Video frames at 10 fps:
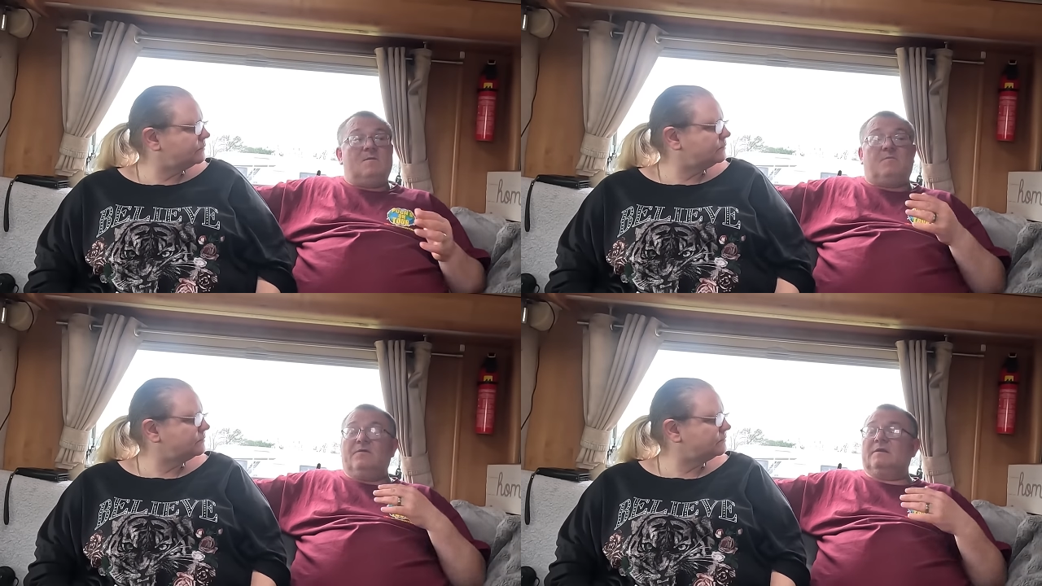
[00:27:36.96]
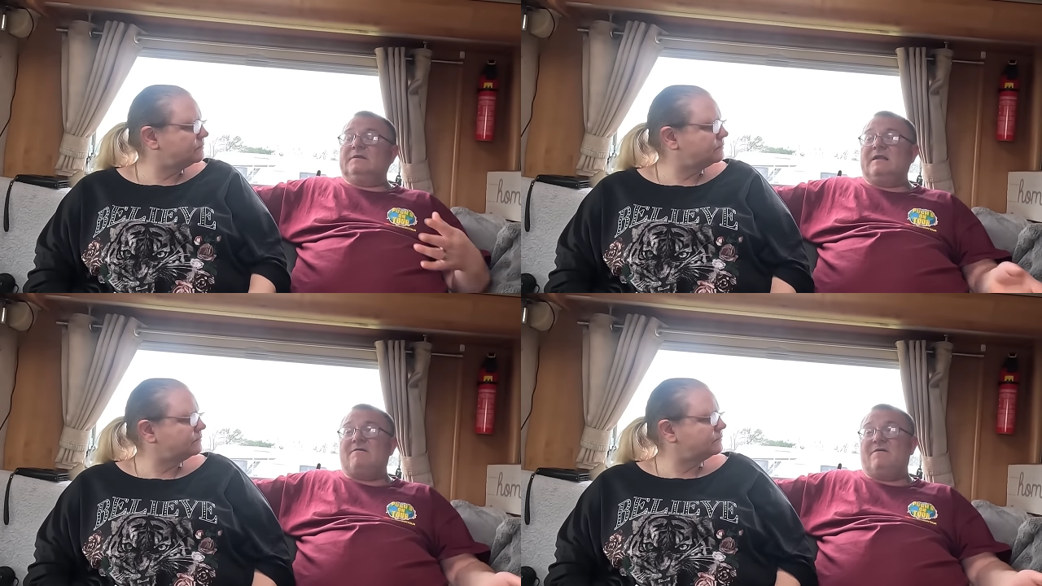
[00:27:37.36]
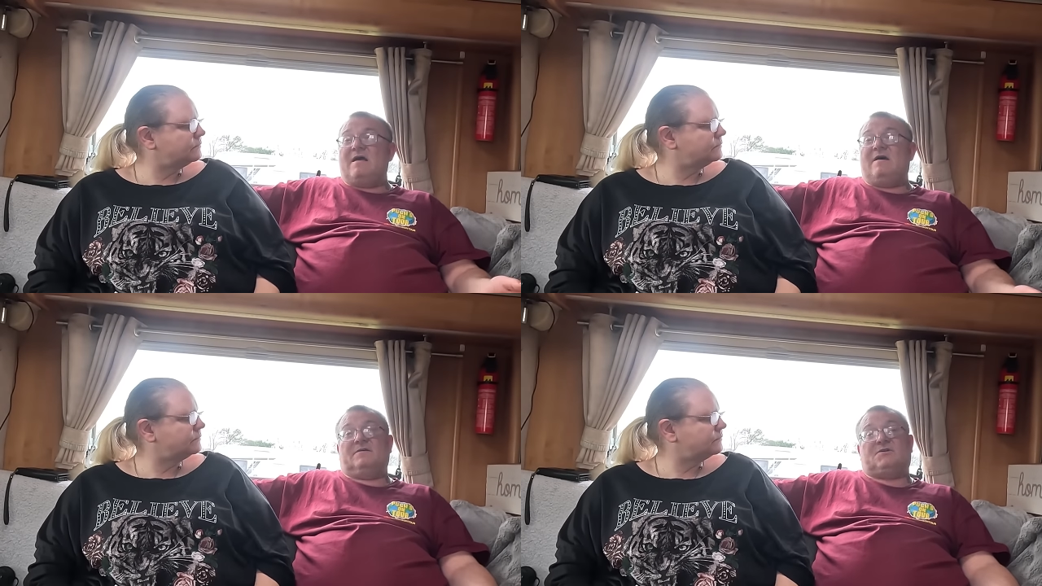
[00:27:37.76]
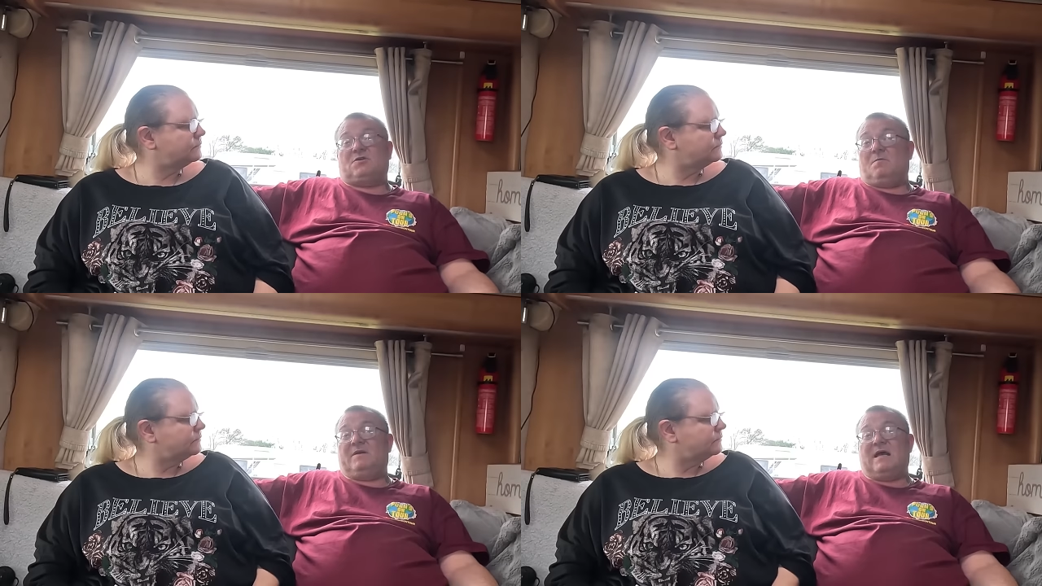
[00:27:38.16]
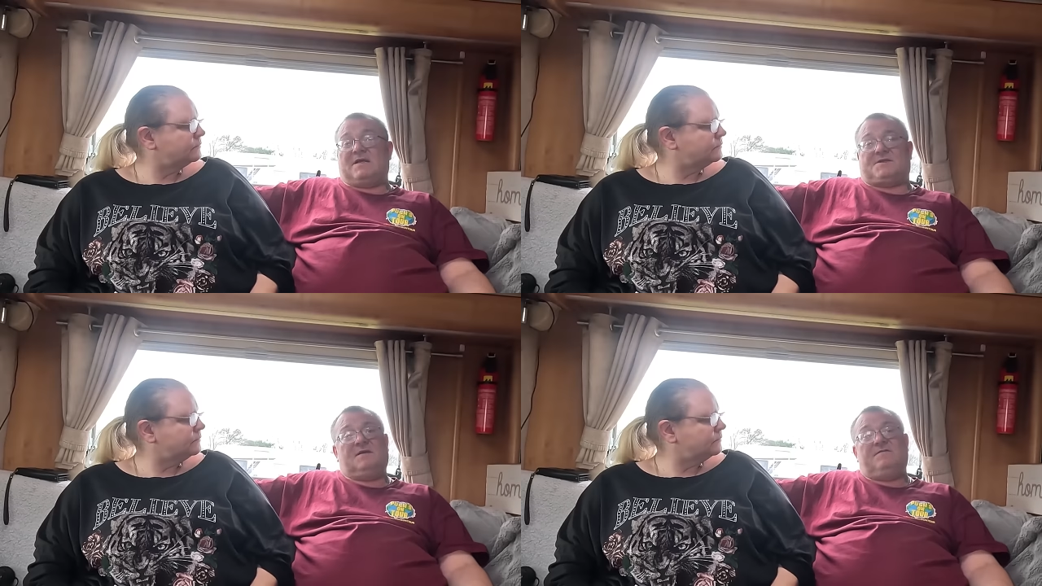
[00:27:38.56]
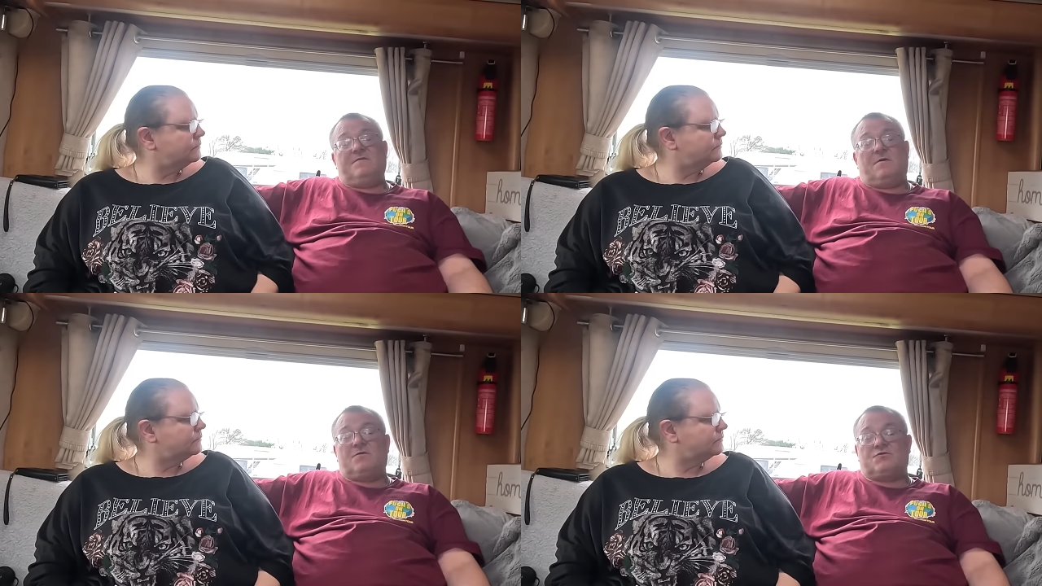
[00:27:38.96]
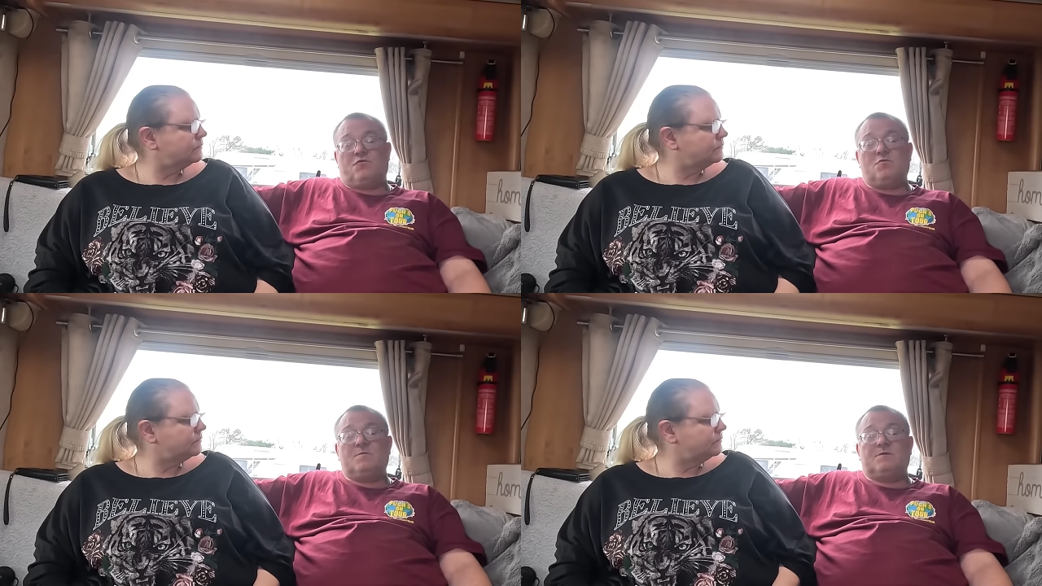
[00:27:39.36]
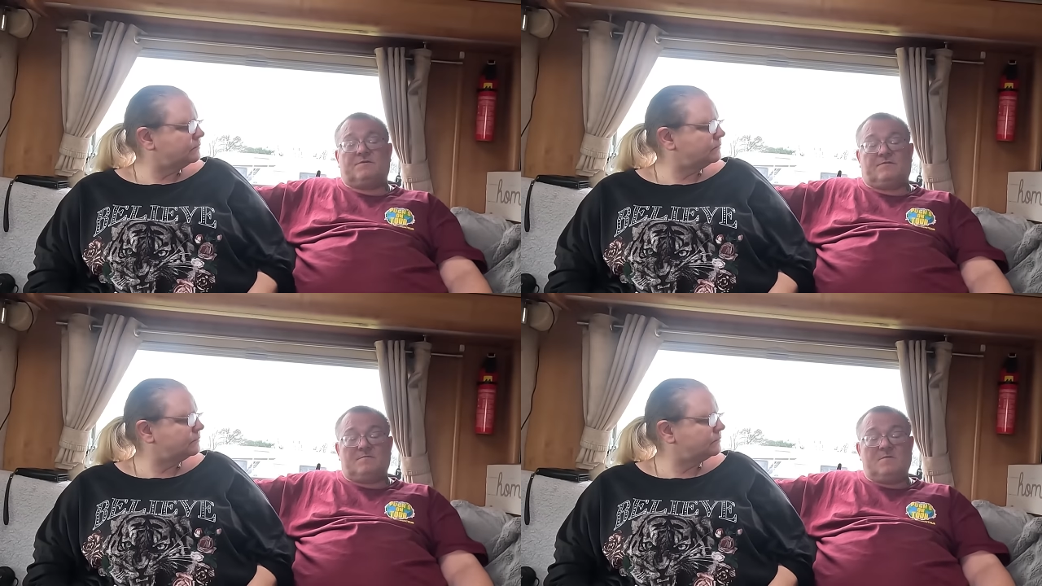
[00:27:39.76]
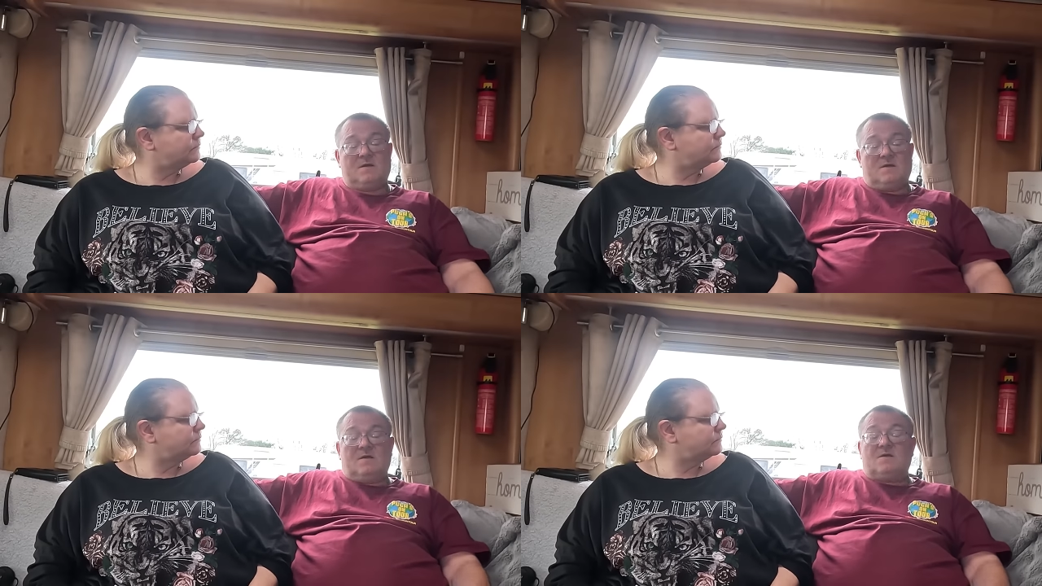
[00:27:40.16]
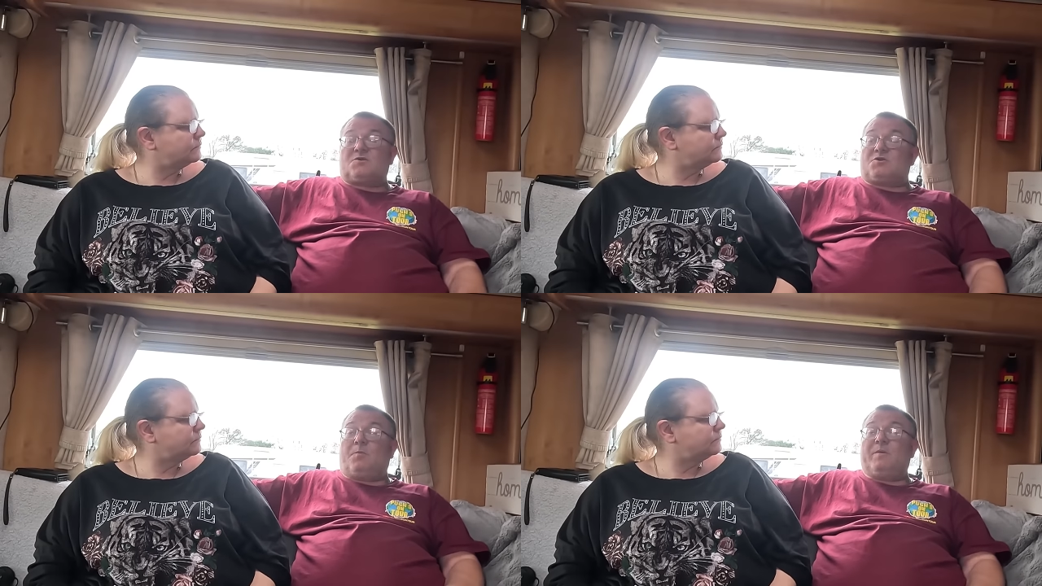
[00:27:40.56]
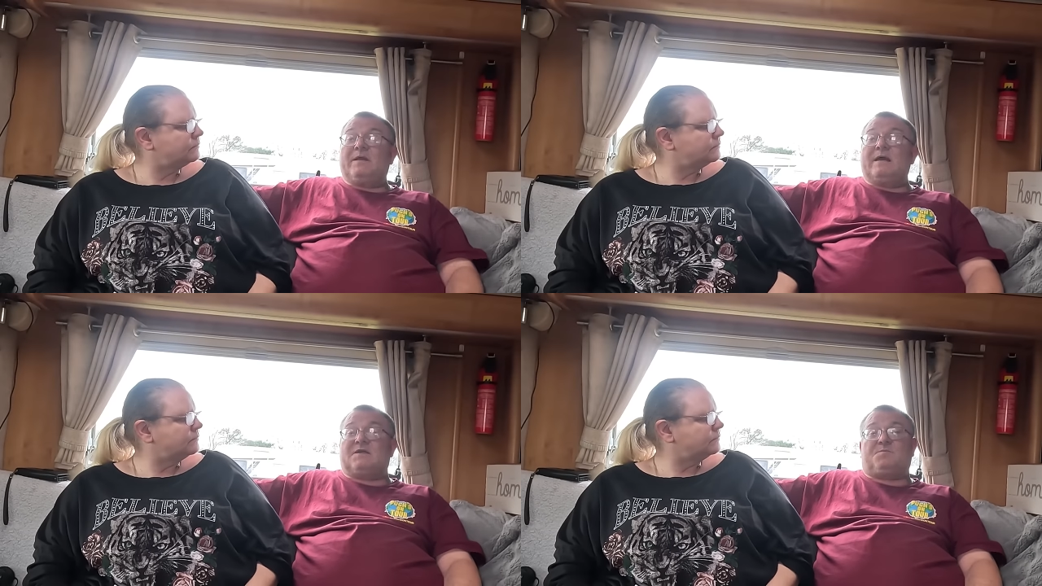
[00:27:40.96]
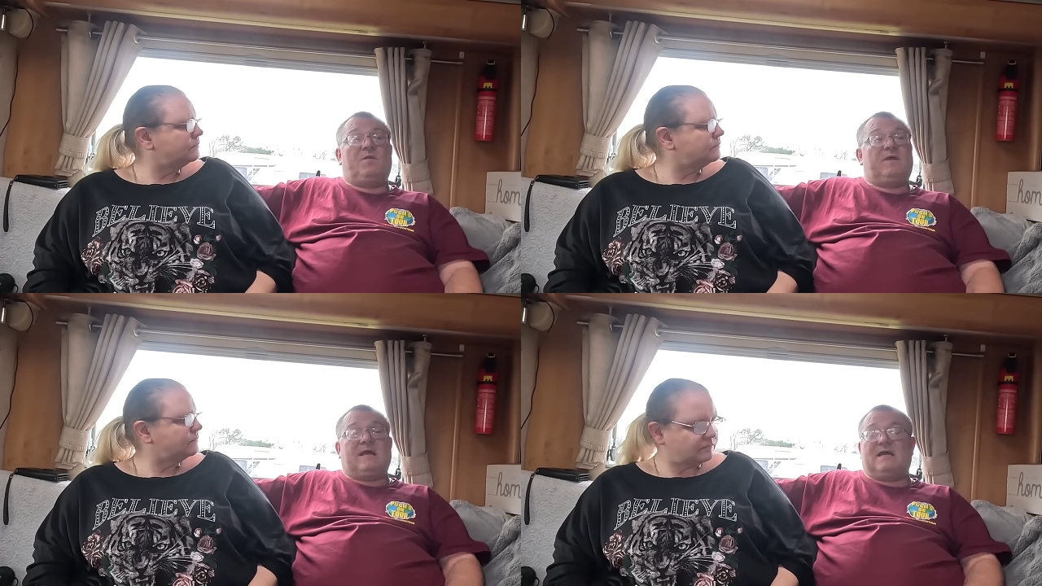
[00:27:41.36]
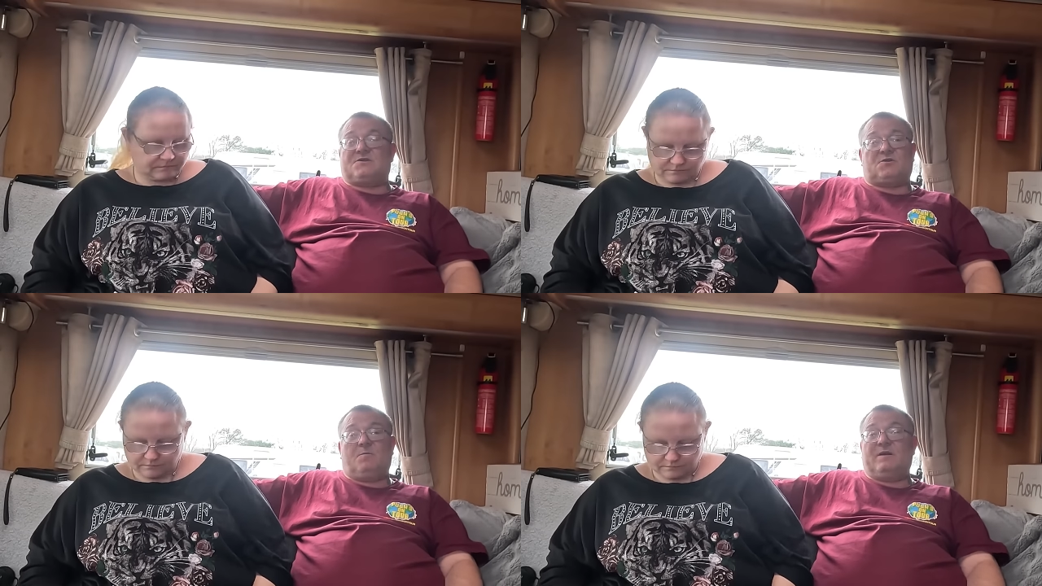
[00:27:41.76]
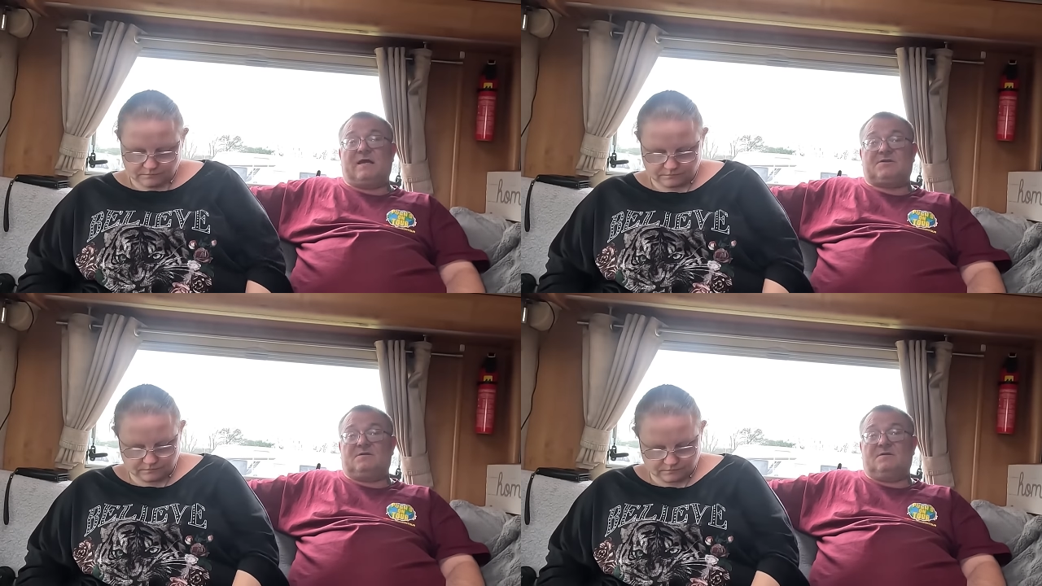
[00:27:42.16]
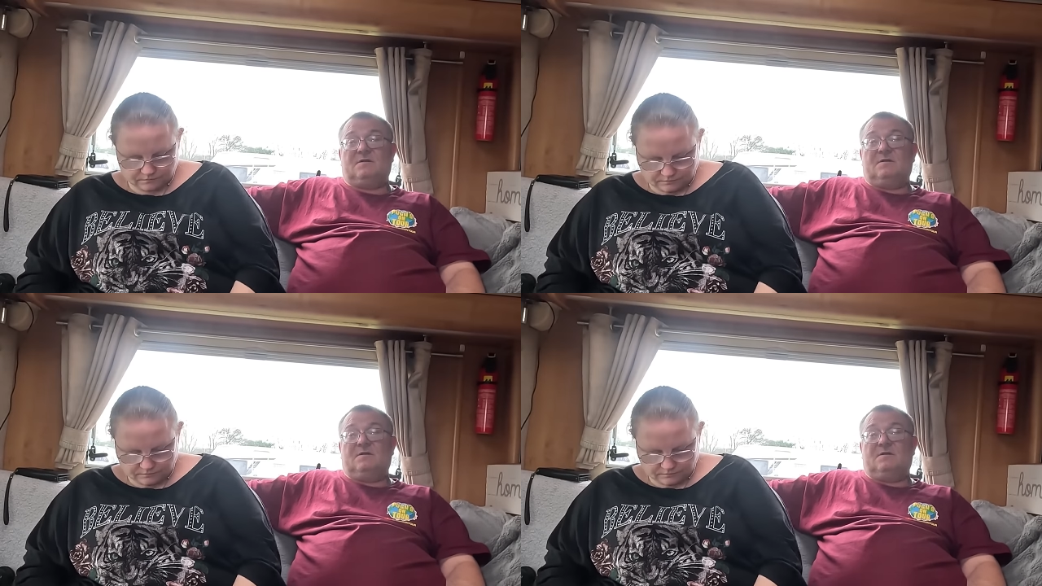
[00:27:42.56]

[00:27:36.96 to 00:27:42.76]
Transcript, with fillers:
Speaker 1: but they'll never ever stop gas, even though there's rumours of them stopping gas, but they can't stop gas.